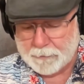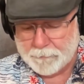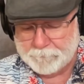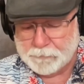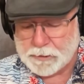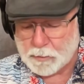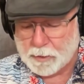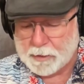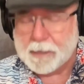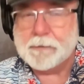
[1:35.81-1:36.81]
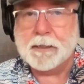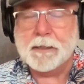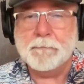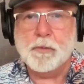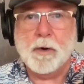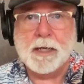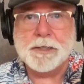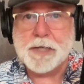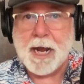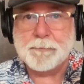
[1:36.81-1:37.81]
The first 101
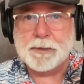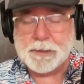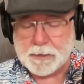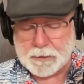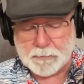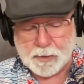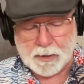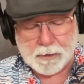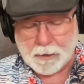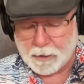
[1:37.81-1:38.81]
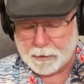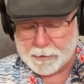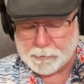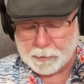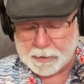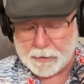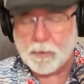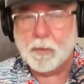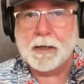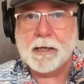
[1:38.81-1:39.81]
chapters of this book are literally
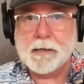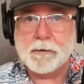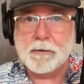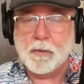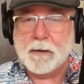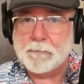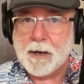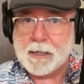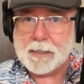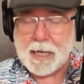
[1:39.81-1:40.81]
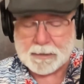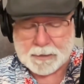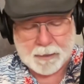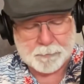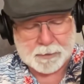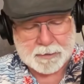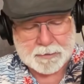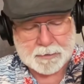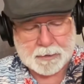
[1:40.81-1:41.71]
the 101 podcast templates.